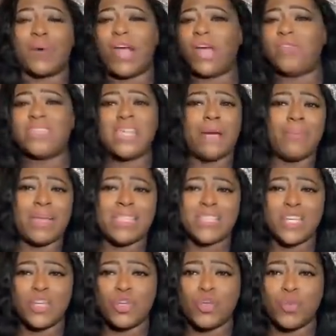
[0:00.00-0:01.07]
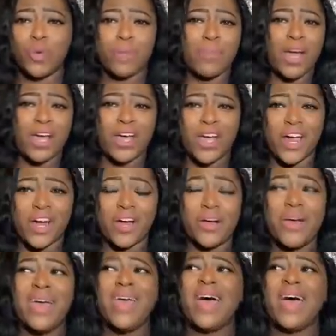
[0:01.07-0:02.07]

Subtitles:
why every time I see you, you with my girl?